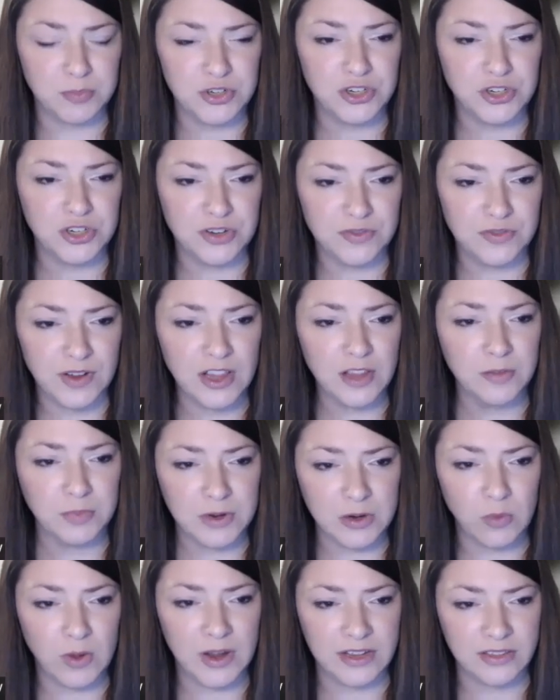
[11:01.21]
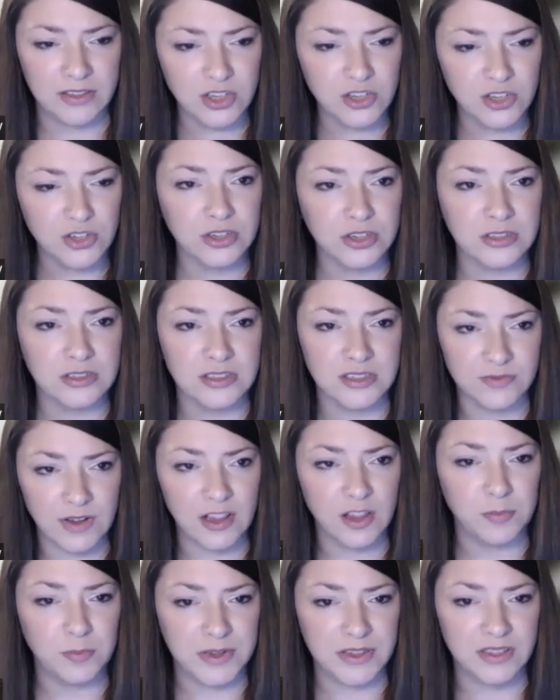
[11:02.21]
When you're developing one, I think you're
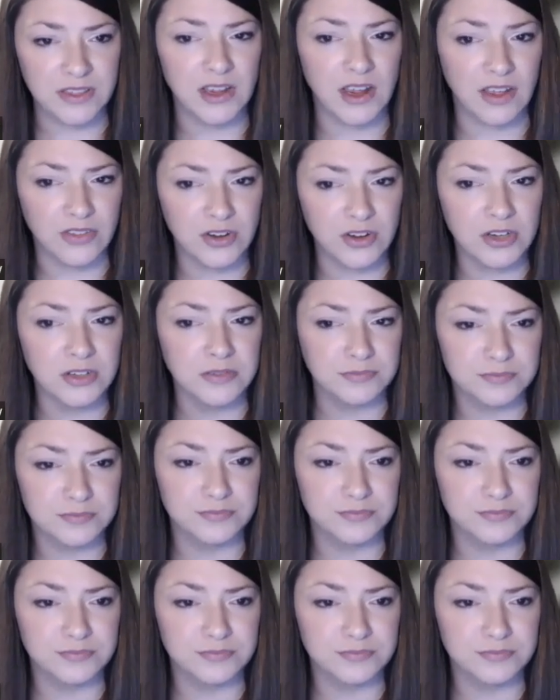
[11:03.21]
developing the other.